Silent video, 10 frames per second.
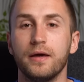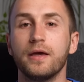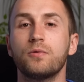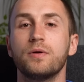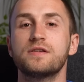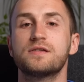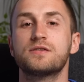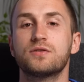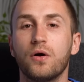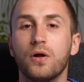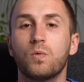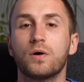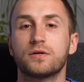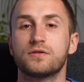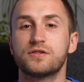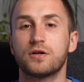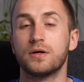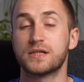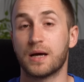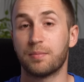increased soil water
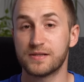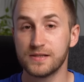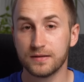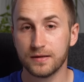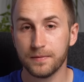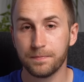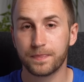storage capacity,